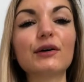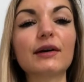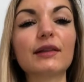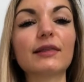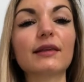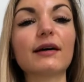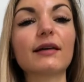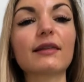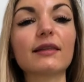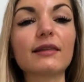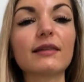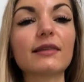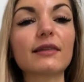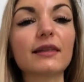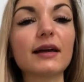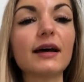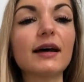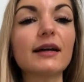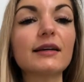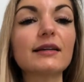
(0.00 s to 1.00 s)
And other than
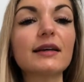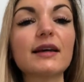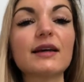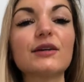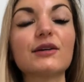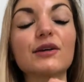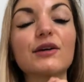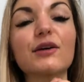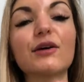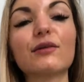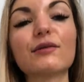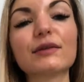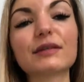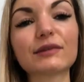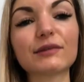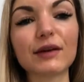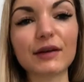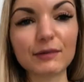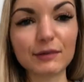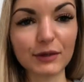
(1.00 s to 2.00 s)
that, you can
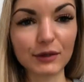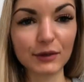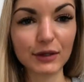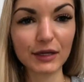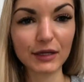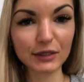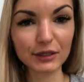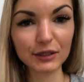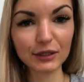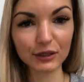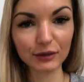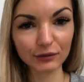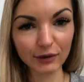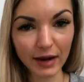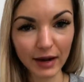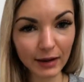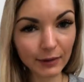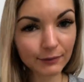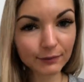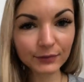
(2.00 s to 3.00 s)
always find me on
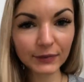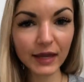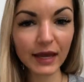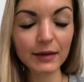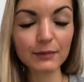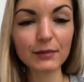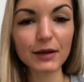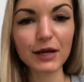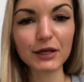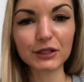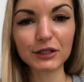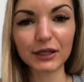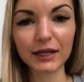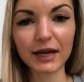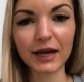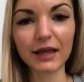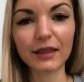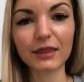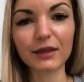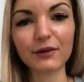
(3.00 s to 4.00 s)
Instagram at Magic
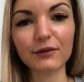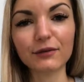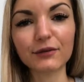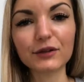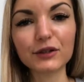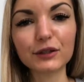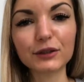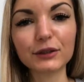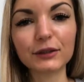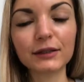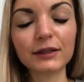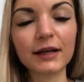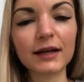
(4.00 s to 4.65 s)
Kathi Official,